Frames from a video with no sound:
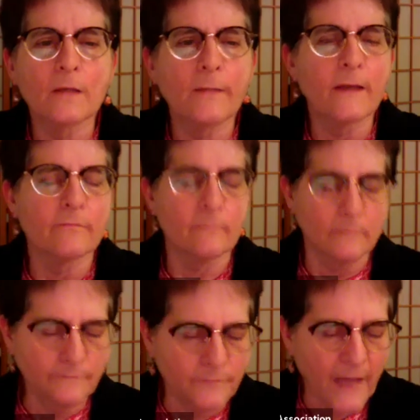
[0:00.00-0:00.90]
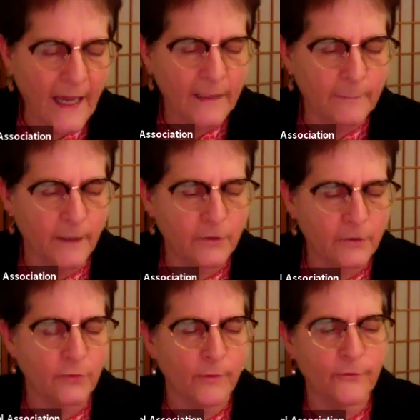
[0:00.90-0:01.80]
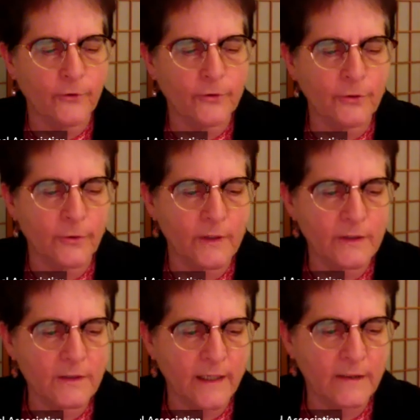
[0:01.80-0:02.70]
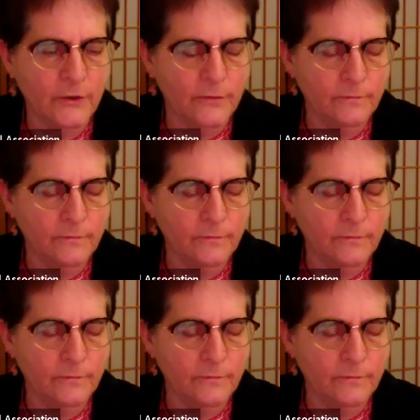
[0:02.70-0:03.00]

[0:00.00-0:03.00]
about acupuncture referred to in the statute.